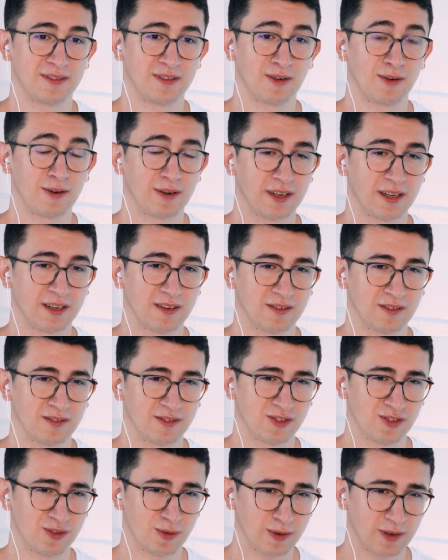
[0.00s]
talking
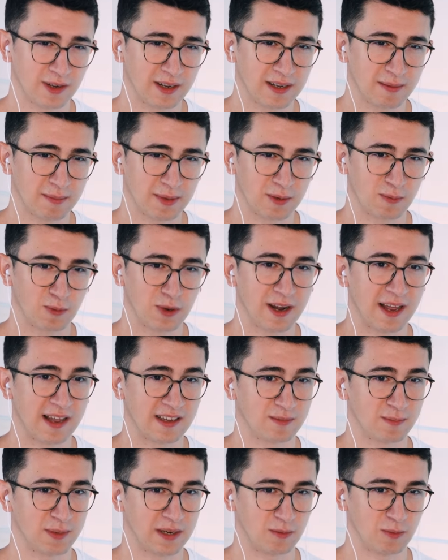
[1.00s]
shortly about one
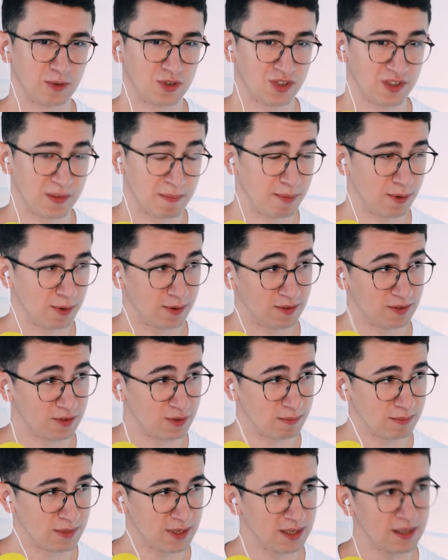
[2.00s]
aspect which is important
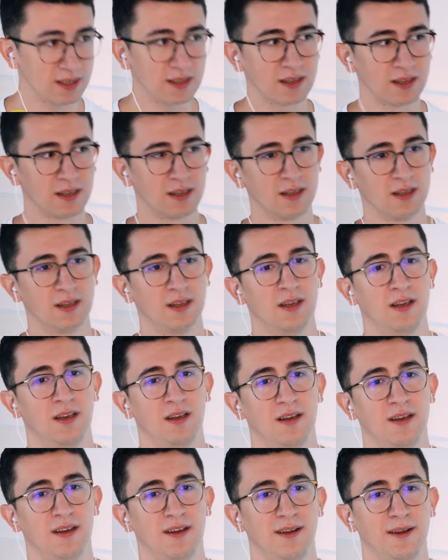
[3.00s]
to me
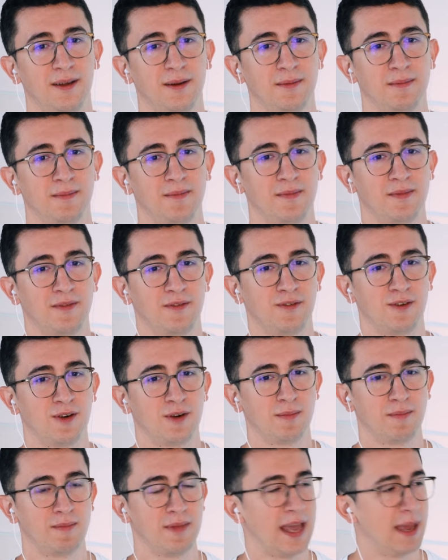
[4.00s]

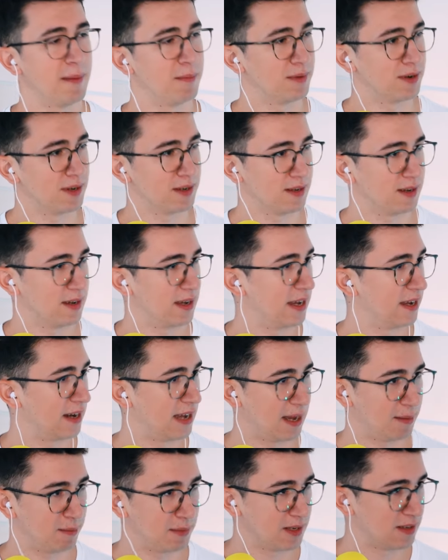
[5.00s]
from Emre
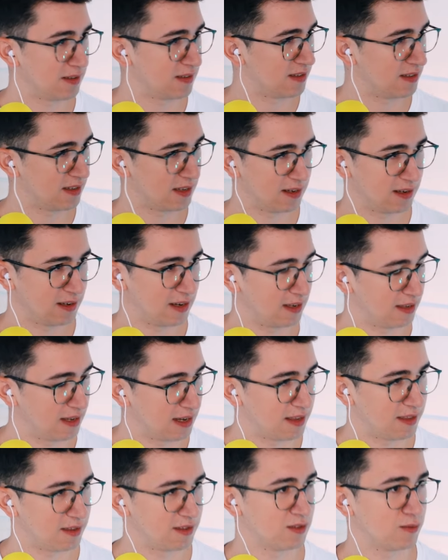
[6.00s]
and Amit's and
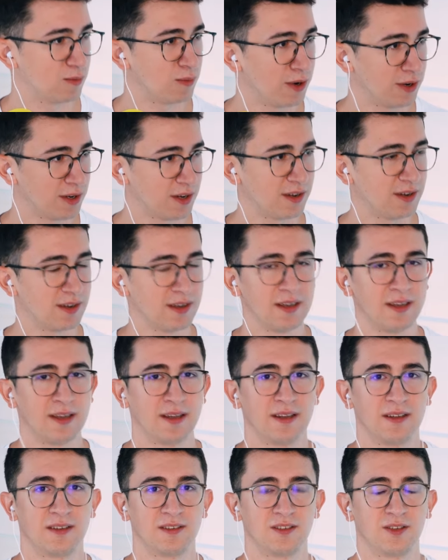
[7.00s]
the others' work.
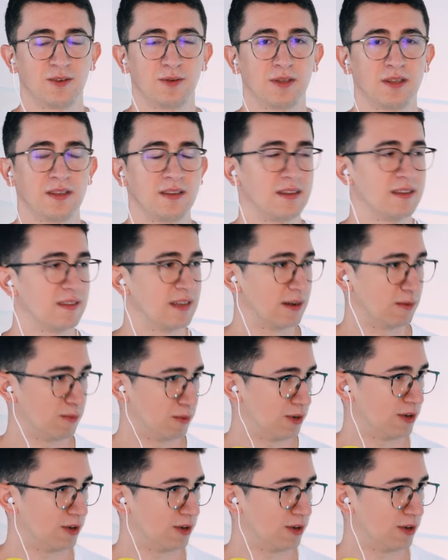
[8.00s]
So in their